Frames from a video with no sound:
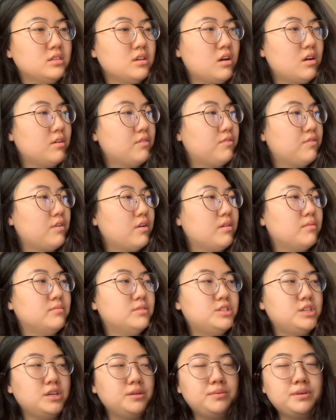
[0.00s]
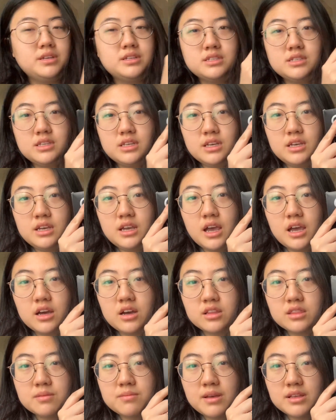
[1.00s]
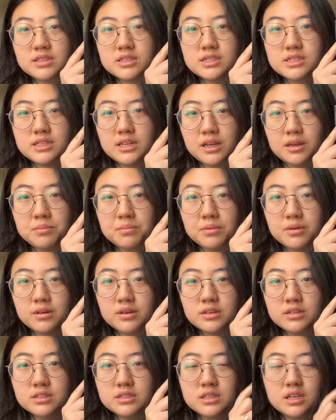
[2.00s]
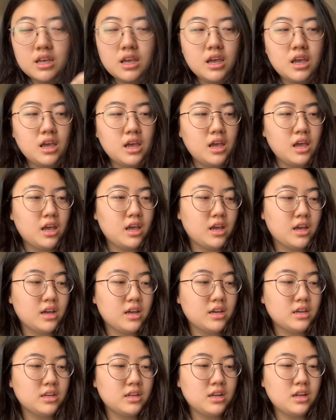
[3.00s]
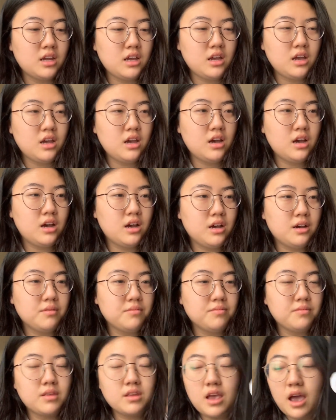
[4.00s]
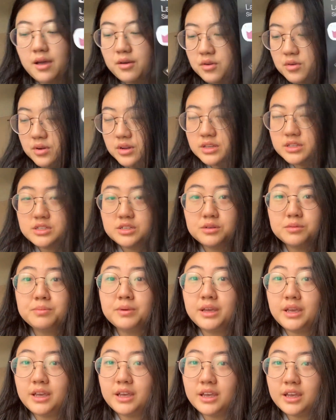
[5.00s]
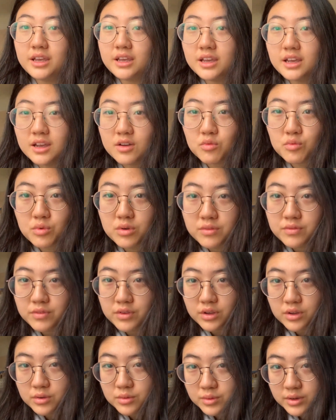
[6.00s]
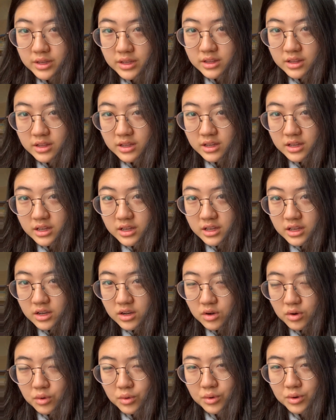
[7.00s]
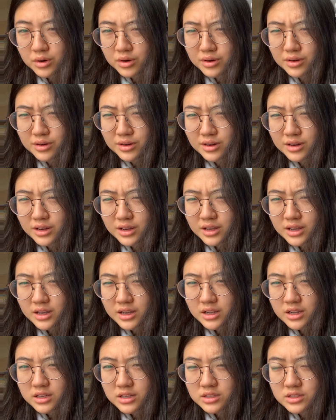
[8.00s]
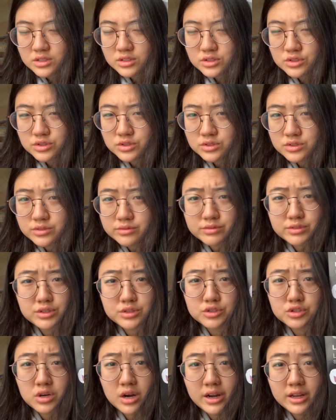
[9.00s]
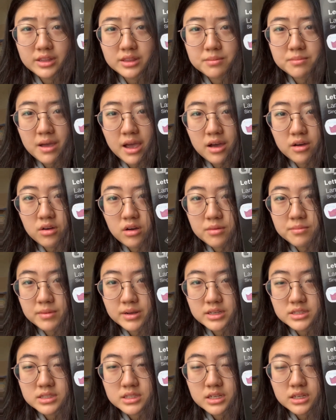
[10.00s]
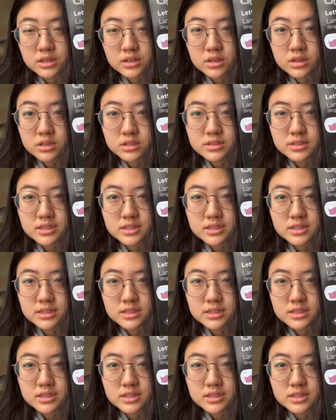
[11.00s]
are from GBC. I got them at Staples, and I'm going to be reviewing or trying them out on my stickers,